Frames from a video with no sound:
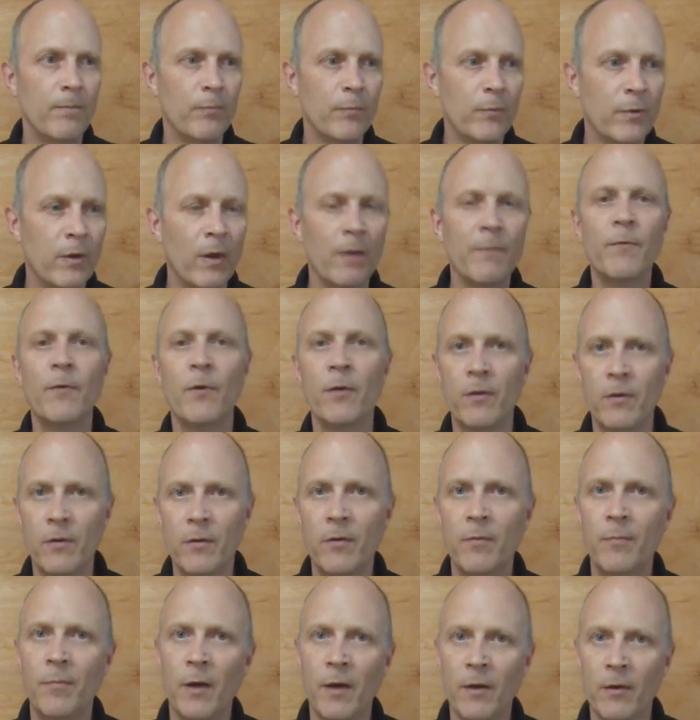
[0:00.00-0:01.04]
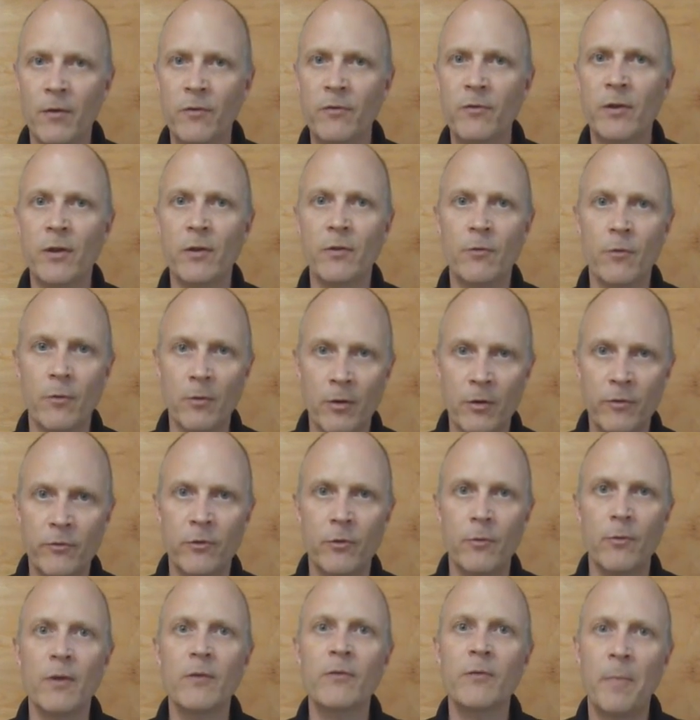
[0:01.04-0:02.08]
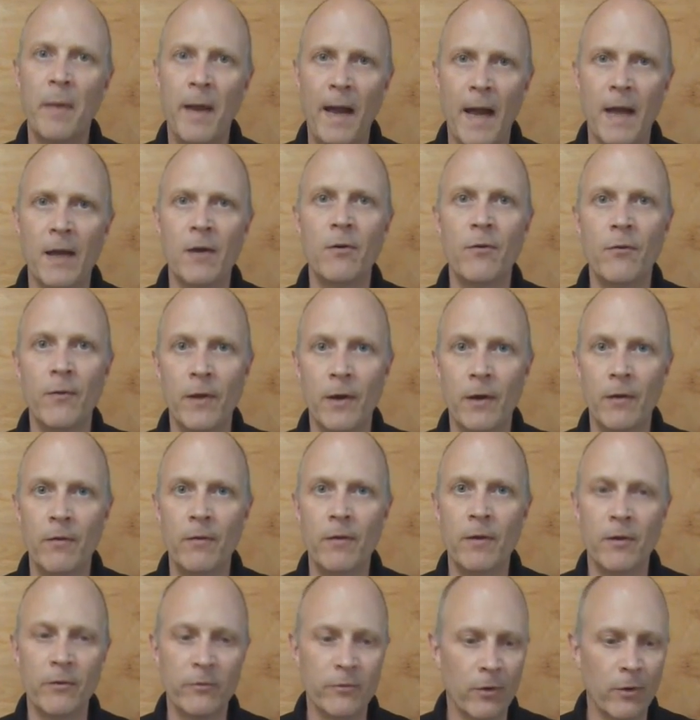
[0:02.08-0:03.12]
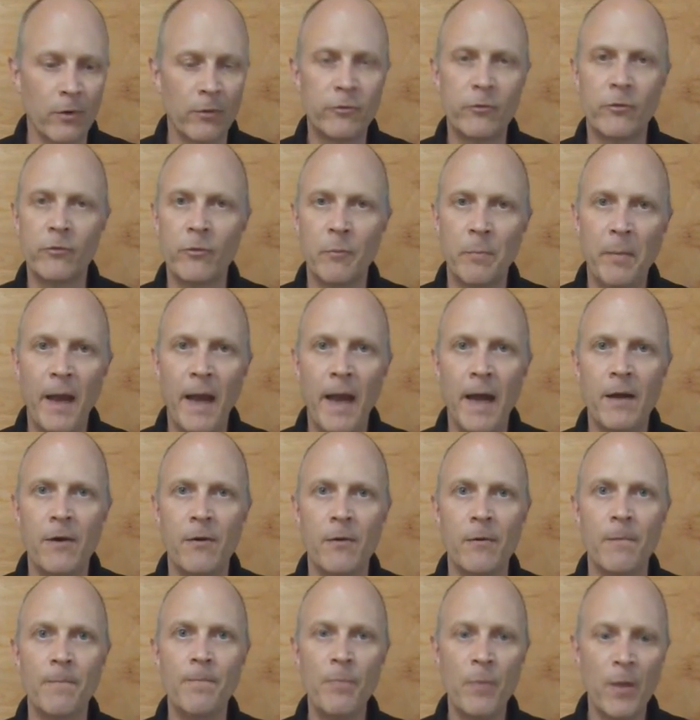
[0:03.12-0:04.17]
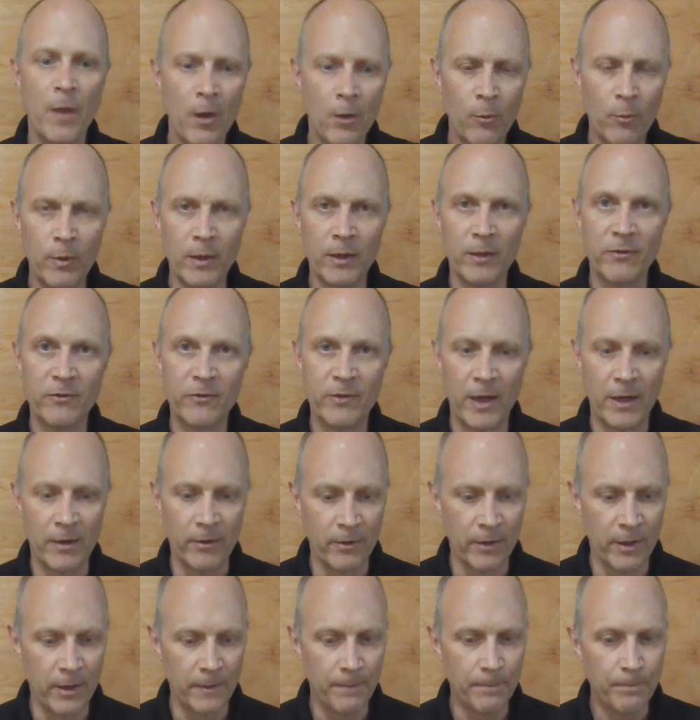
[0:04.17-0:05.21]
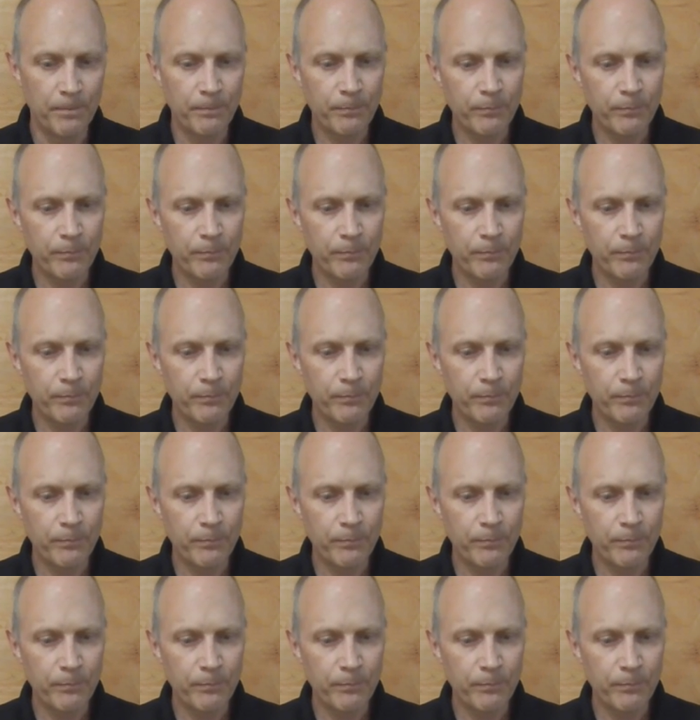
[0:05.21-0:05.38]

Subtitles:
comfort by listening to it, because there is a pattern there. And as long as there's a pattern, we can settle in.